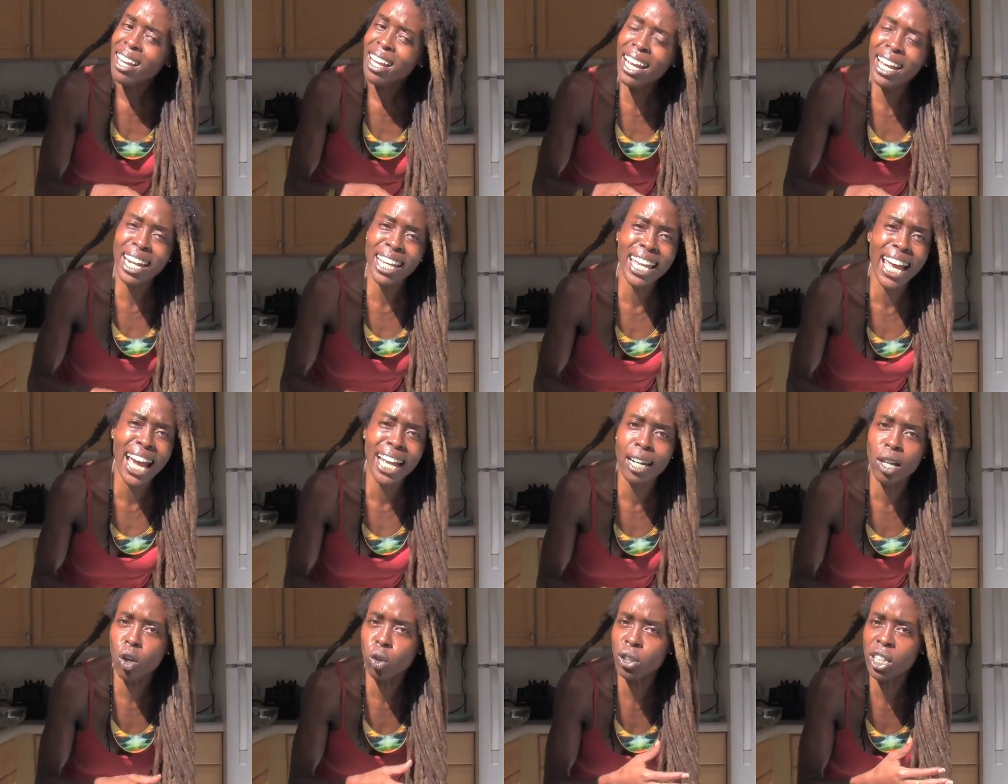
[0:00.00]
And
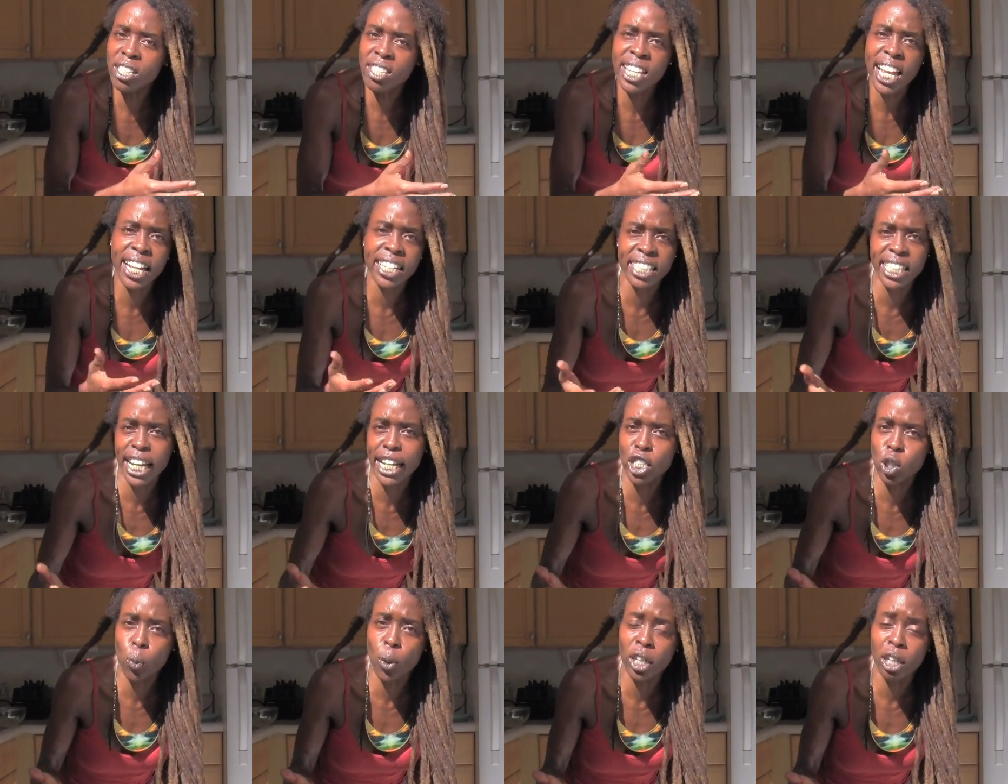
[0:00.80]
again, it only takes
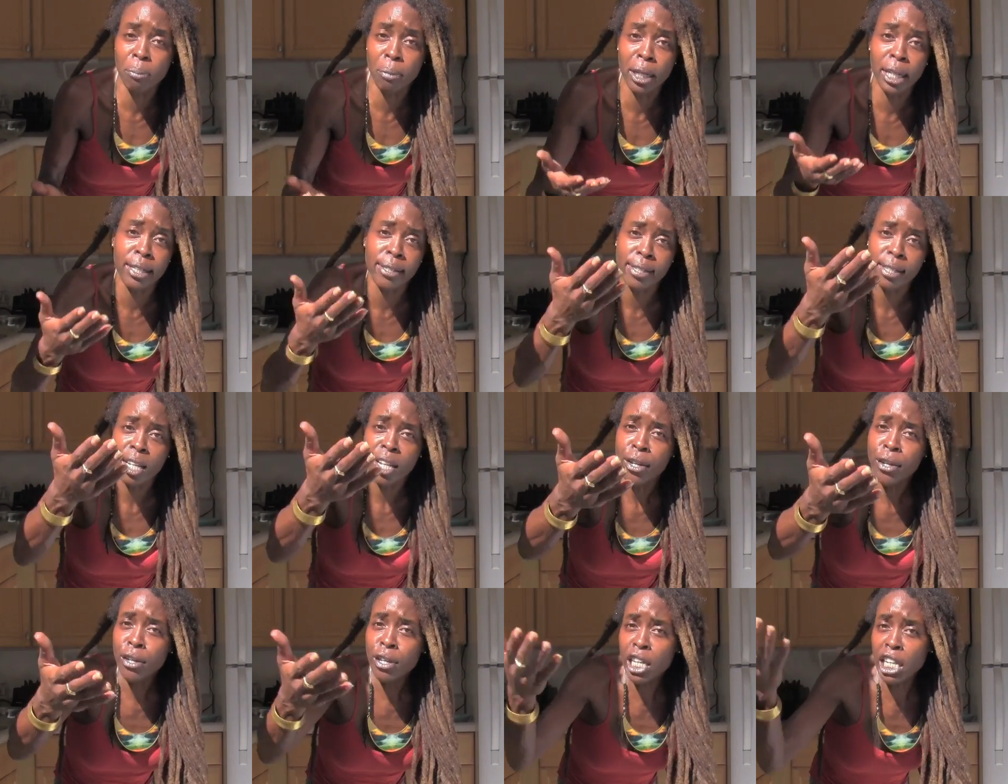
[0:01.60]
like 20 minutes,
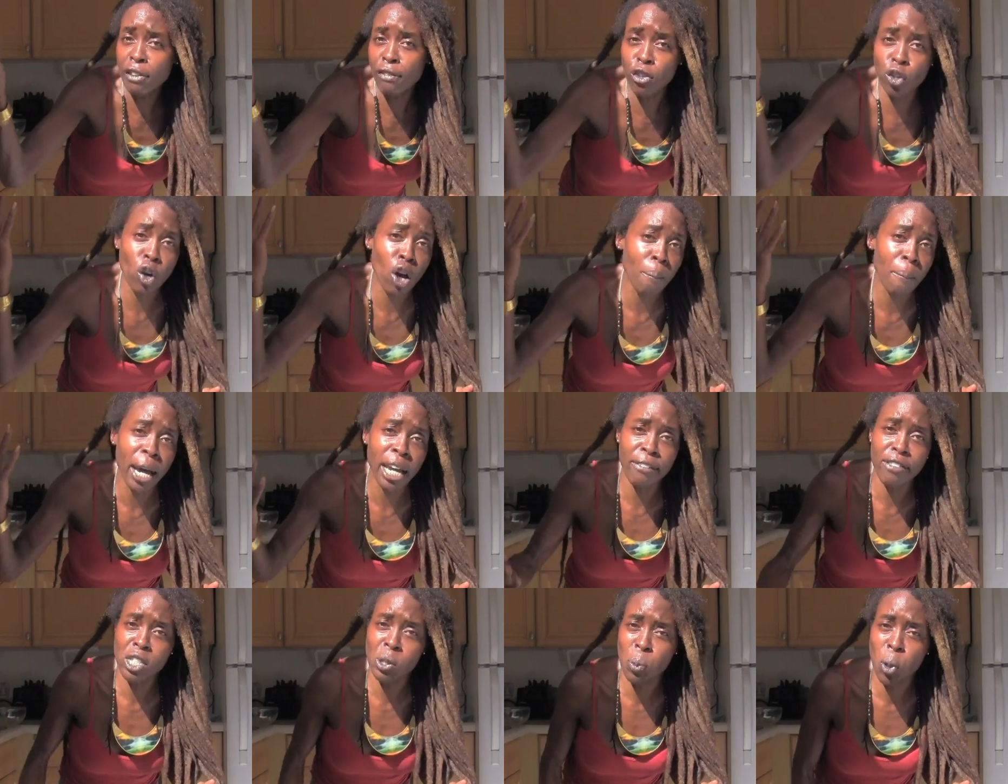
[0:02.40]
even though I might
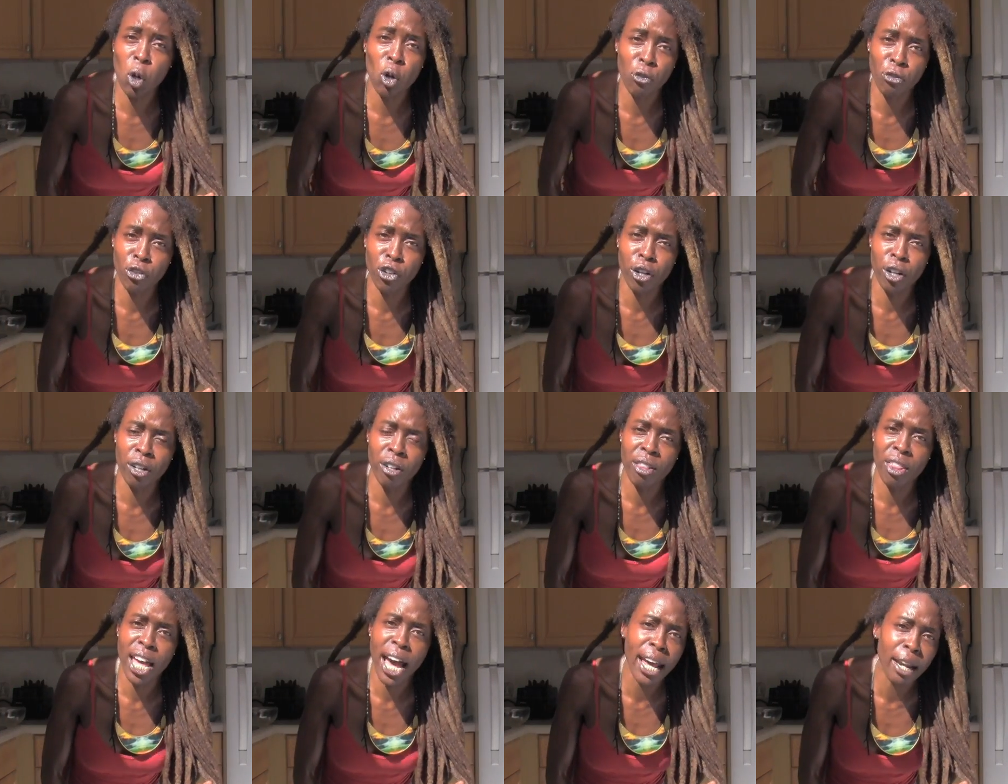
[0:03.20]
have spoke for
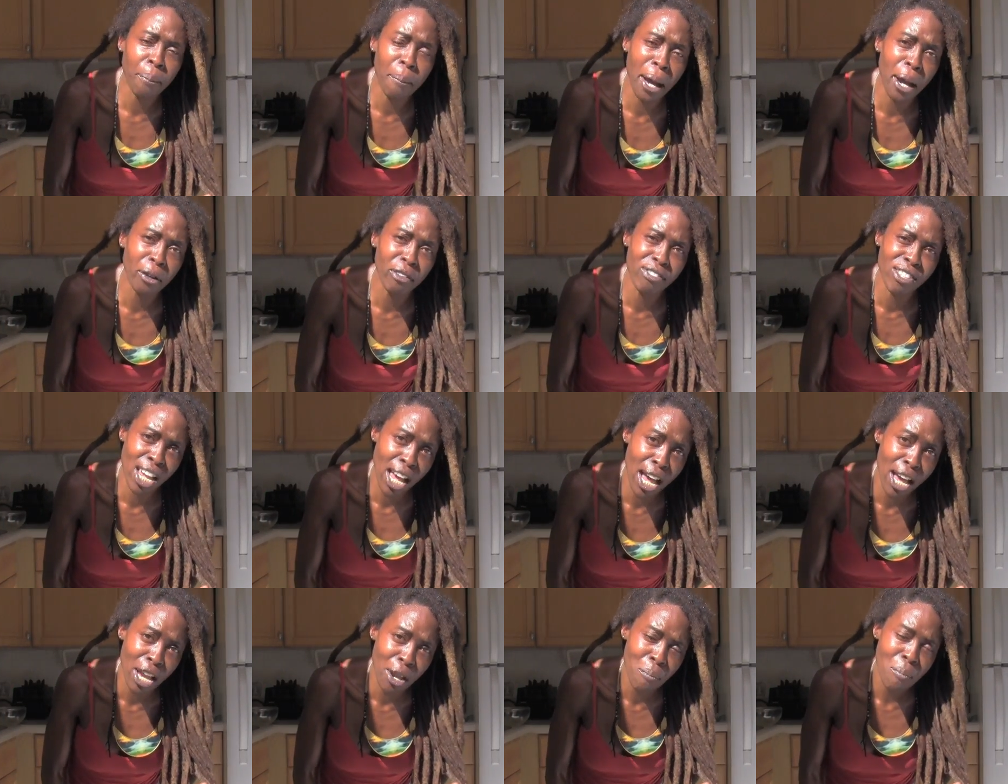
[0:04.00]
that amount of
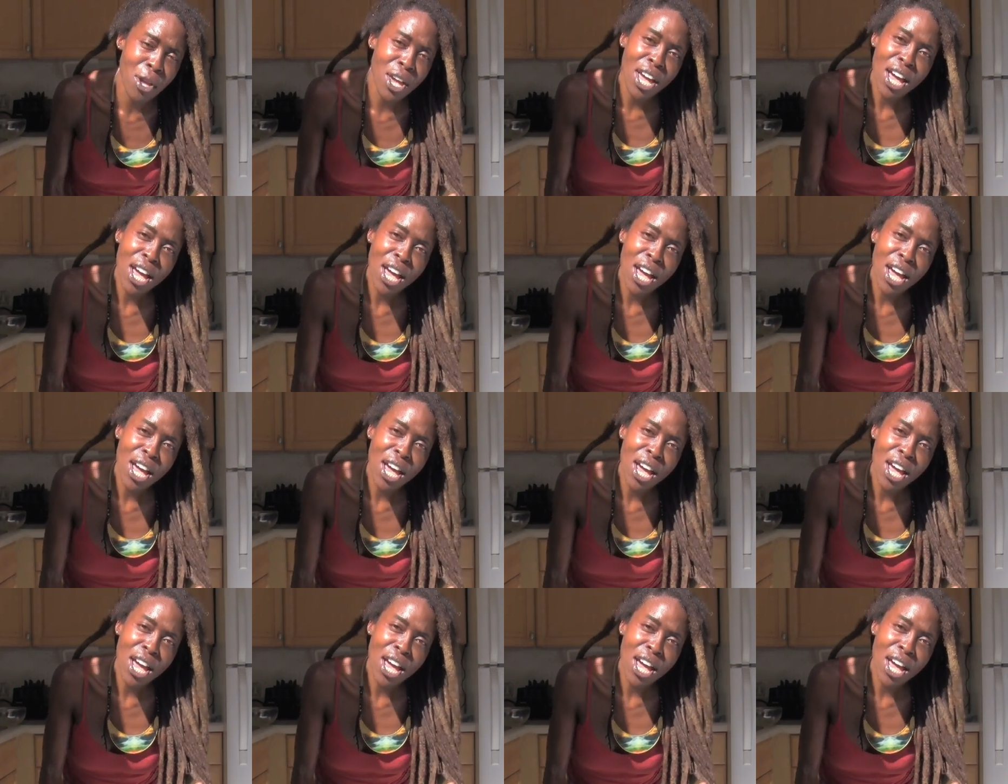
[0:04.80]
time.